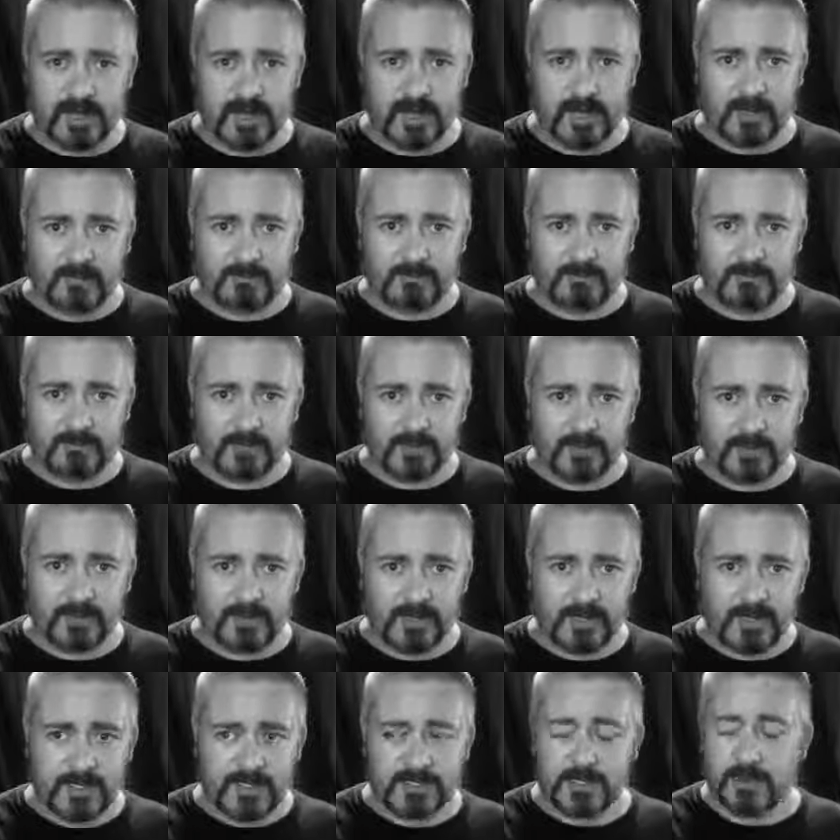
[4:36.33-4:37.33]
now.
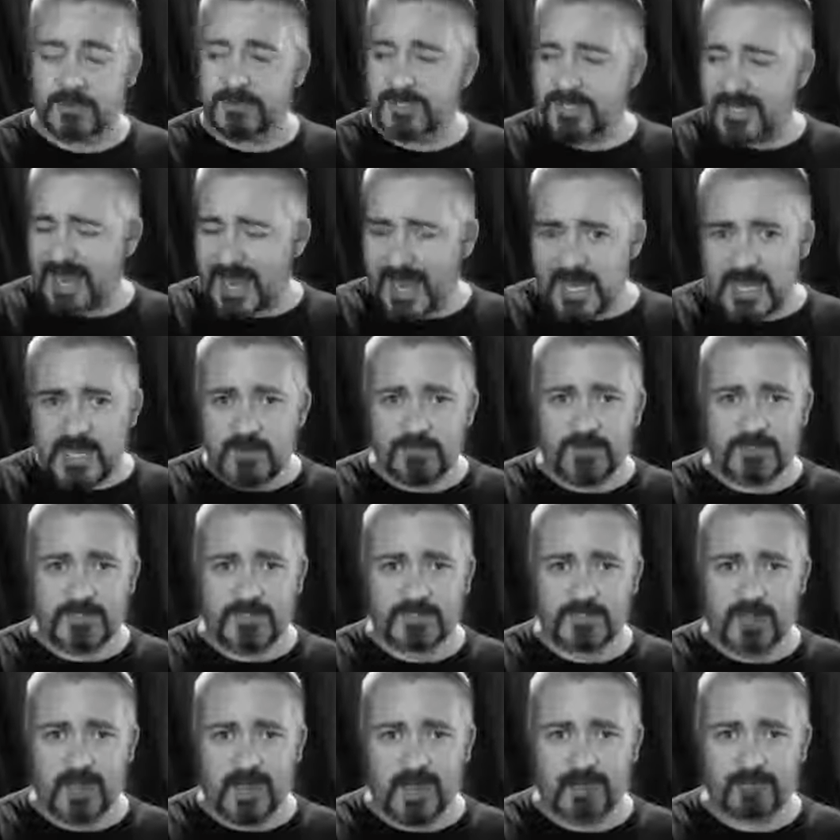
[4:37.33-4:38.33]
So at the end of
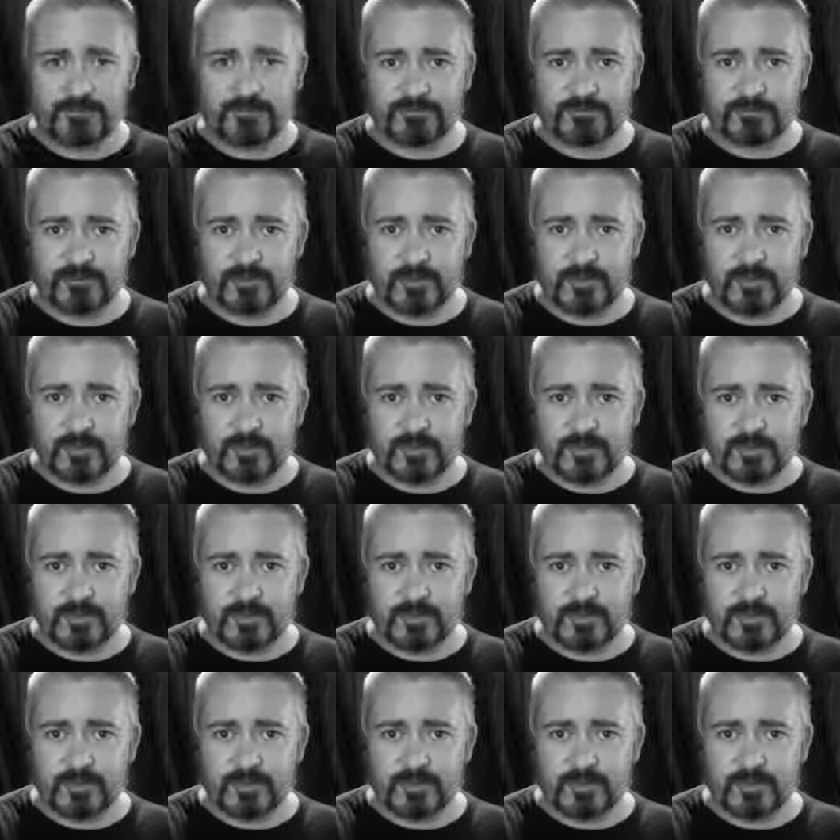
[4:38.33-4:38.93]
its life,